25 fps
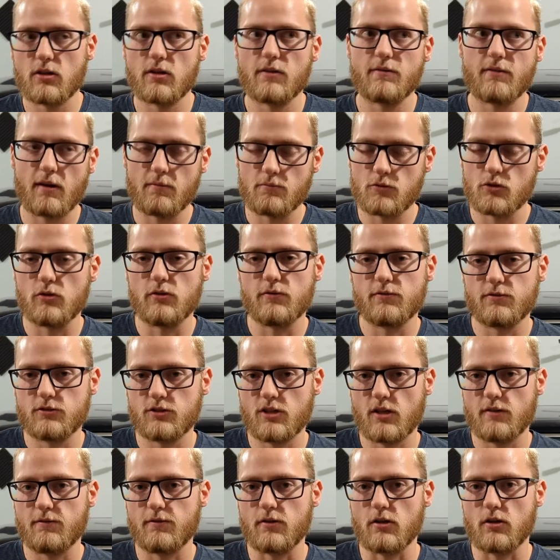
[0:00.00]
and if I'm doing
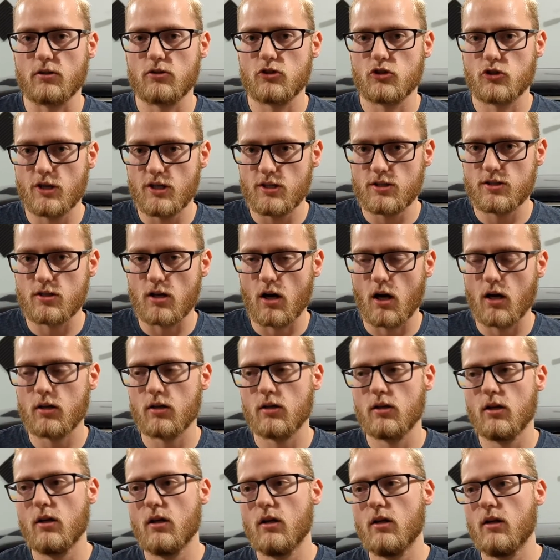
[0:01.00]
stuff for treat
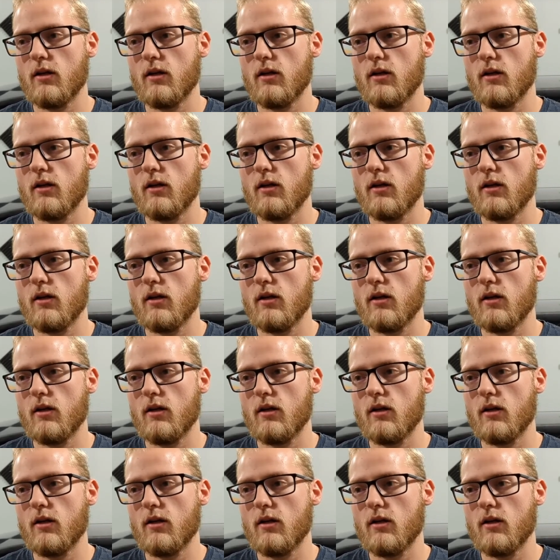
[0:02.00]
stock,